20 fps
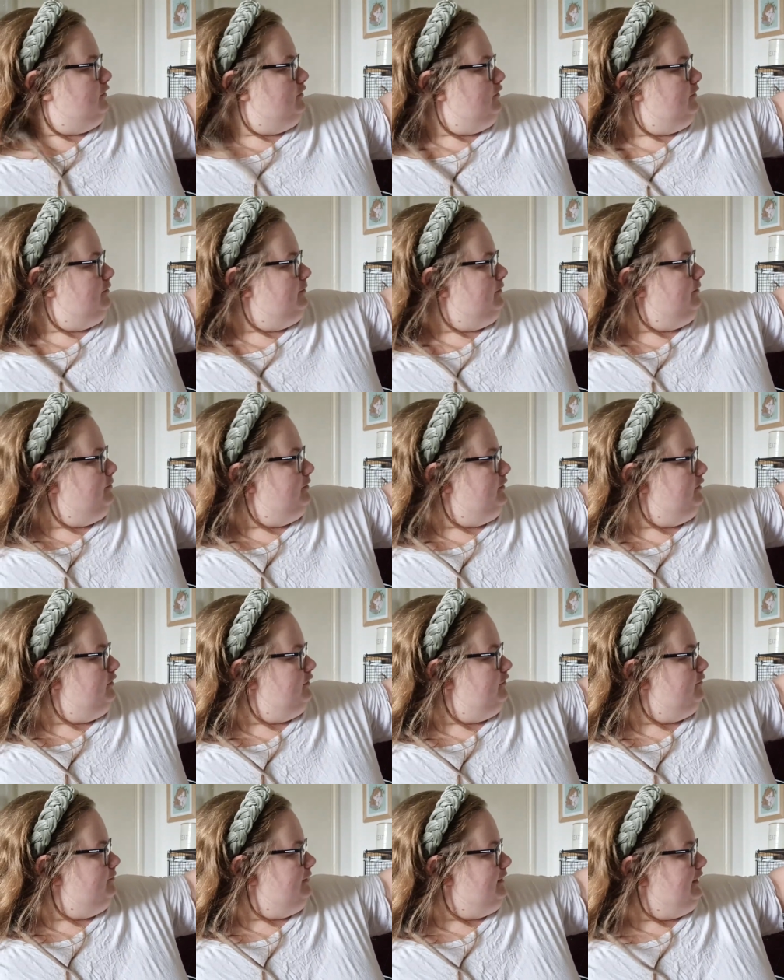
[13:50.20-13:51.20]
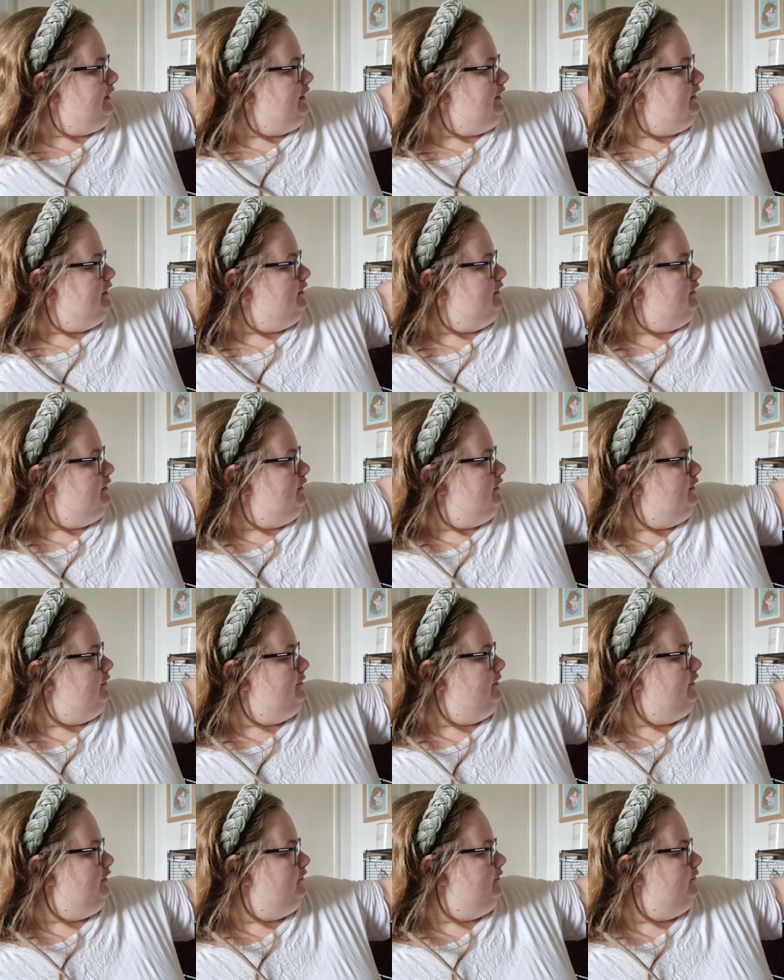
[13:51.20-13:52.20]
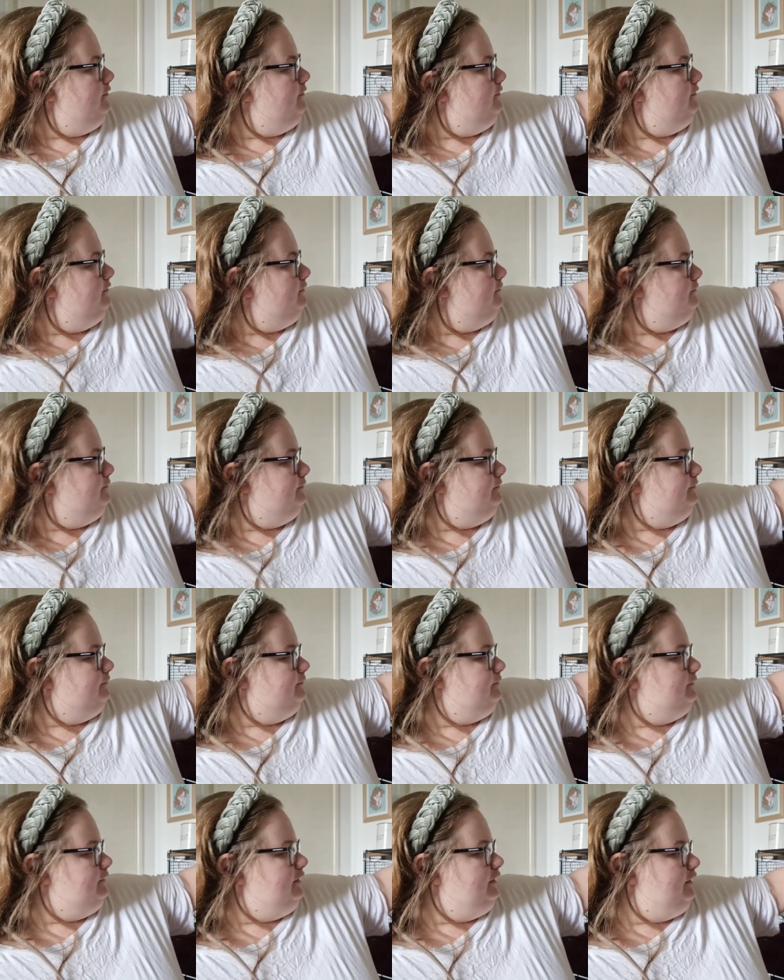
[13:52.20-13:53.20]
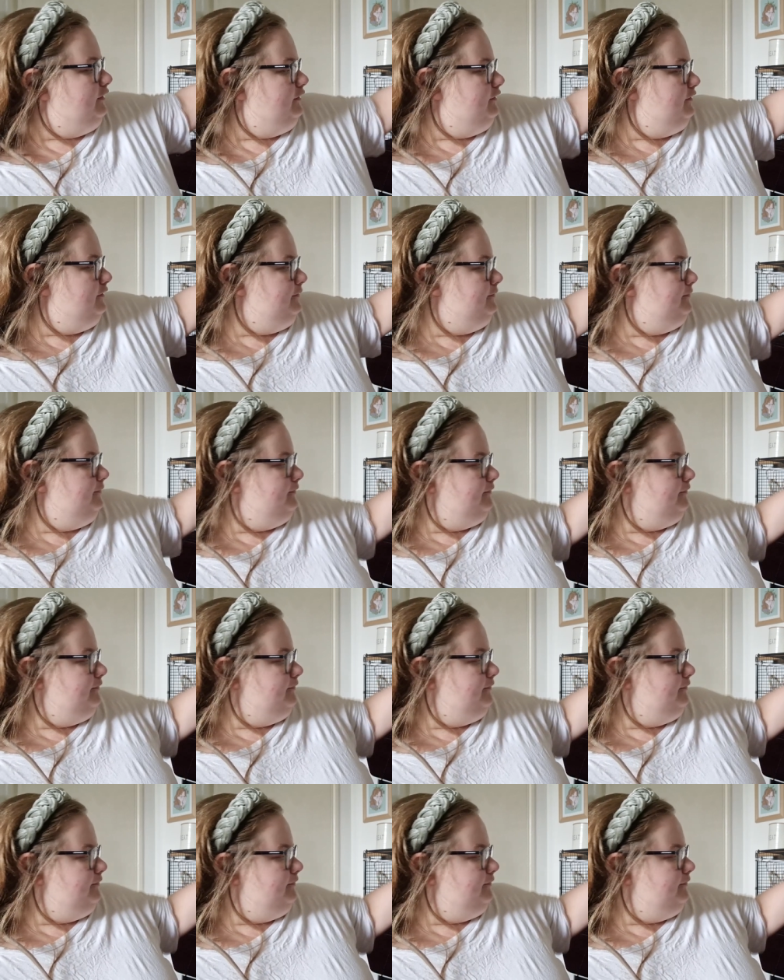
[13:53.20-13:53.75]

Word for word: Let me put this back in. Here we go. Yeah?